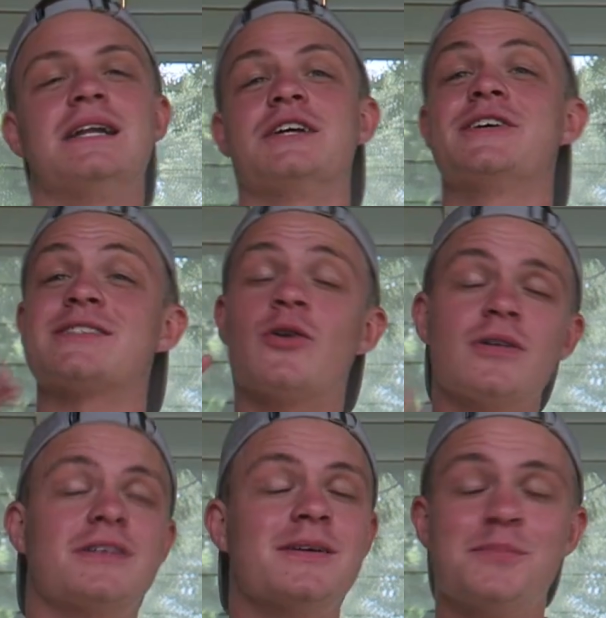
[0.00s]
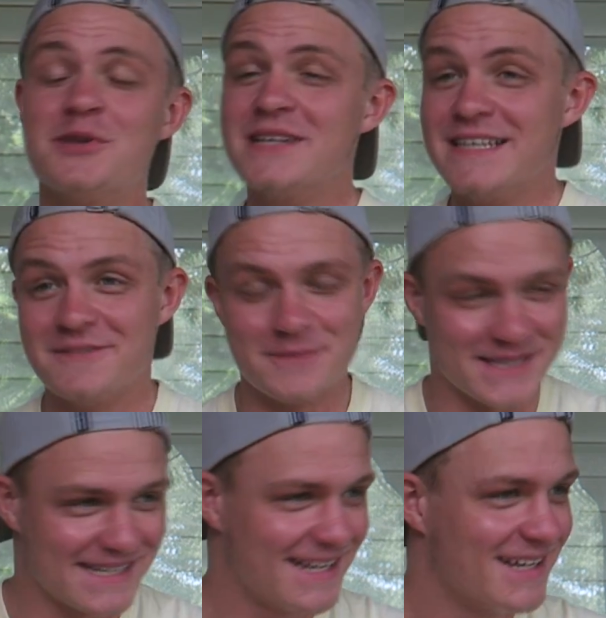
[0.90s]
Now, you guys aren't gonna believe
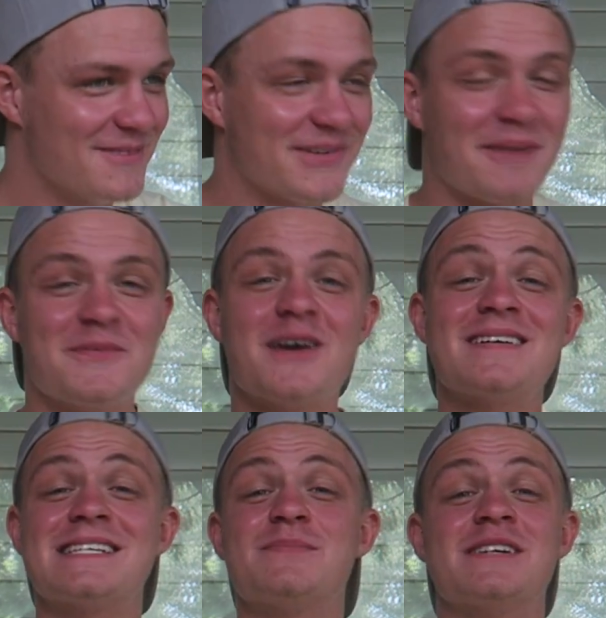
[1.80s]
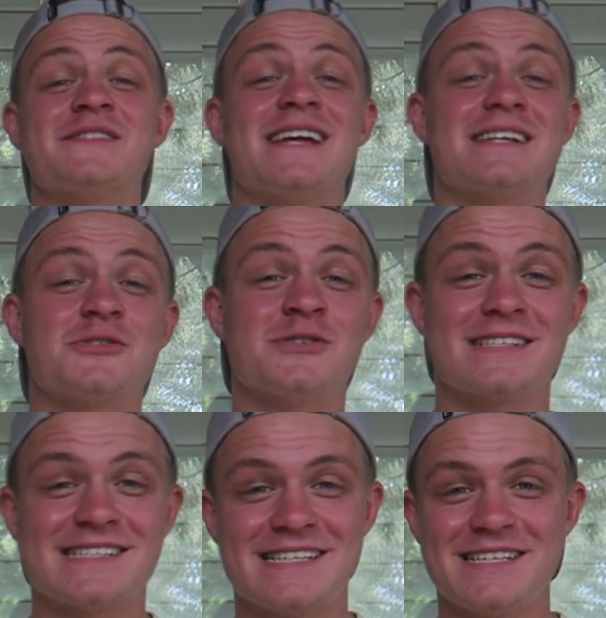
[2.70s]
me, but I'm not as big of an asshole
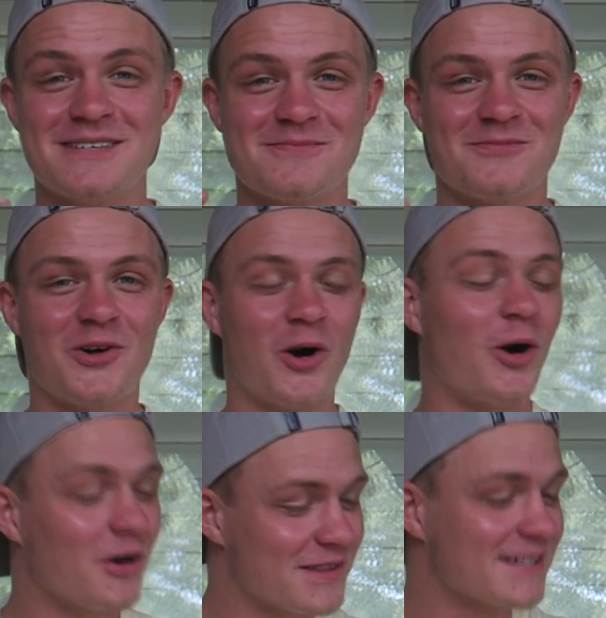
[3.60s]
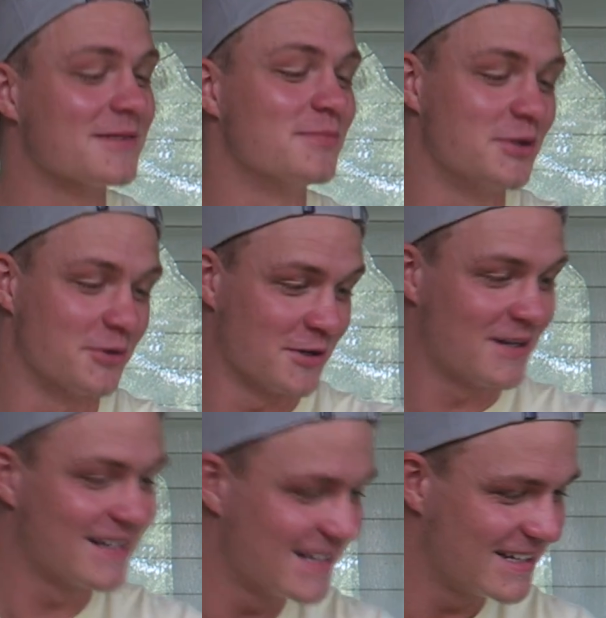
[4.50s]
as I seem on the computer.